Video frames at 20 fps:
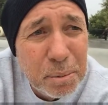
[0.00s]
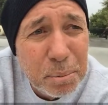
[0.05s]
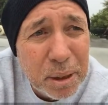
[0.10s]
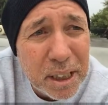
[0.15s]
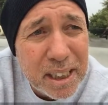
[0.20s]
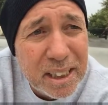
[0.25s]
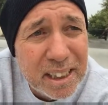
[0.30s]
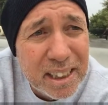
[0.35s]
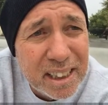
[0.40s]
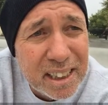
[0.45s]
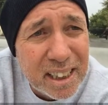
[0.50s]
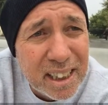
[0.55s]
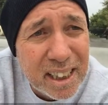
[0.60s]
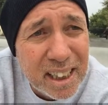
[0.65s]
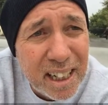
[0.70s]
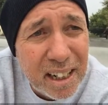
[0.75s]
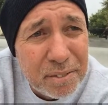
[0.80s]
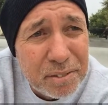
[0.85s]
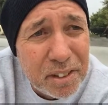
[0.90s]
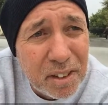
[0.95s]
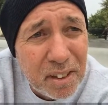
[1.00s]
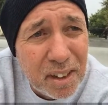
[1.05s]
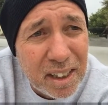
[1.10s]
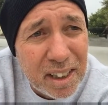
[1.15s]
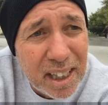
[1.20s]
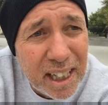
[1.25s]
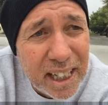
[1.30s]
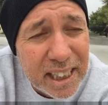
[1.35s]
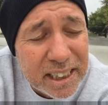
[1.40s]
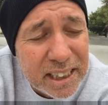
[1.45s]
because after the
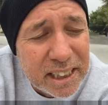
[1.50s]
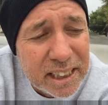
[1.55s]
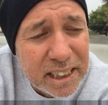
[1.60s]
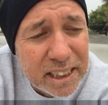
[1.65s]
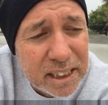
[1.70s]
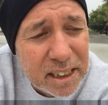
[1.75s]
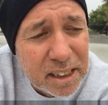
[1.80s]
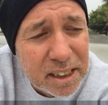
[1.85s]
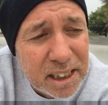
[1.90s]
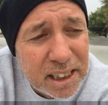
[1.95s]
last